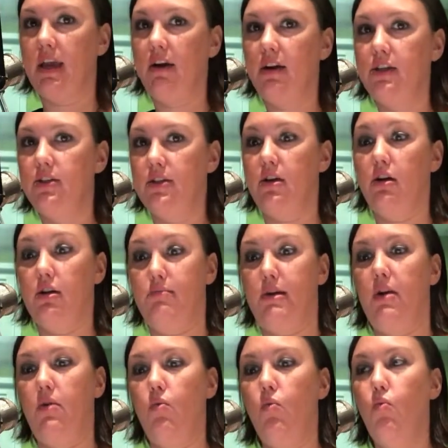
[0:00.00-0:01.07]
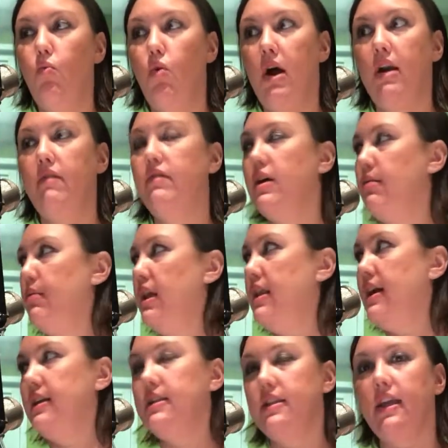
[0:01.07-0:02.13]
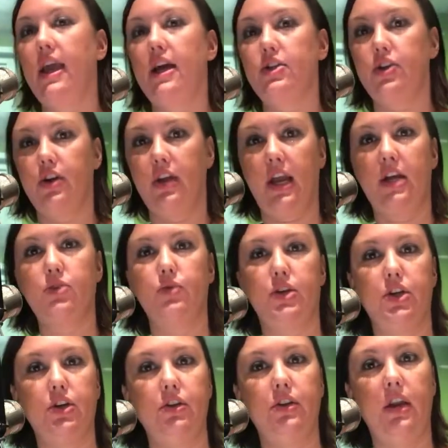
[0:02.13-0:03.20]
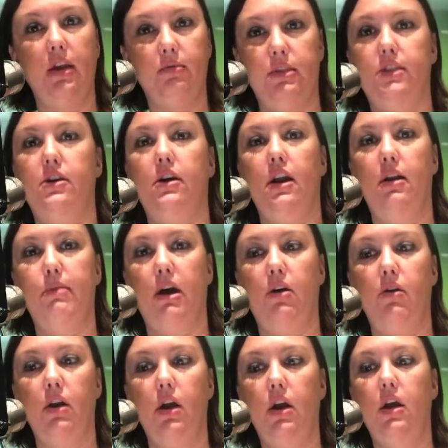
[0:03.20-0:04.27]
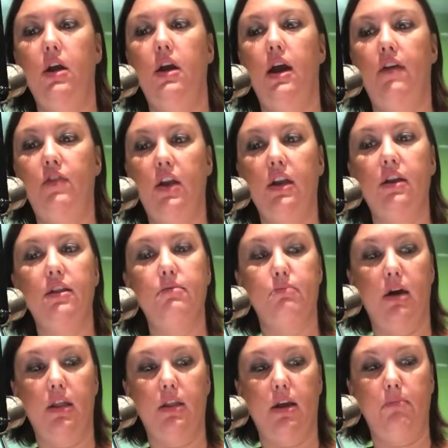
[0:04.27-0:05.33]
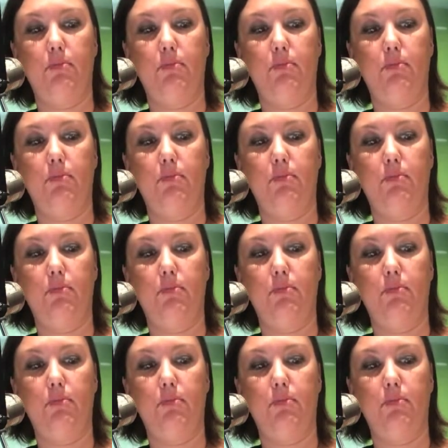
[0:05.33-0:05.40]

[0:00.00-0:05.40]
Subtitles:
Carrie just talked about one of them, and that's the cash on cash return that he was talking about at the end of the month.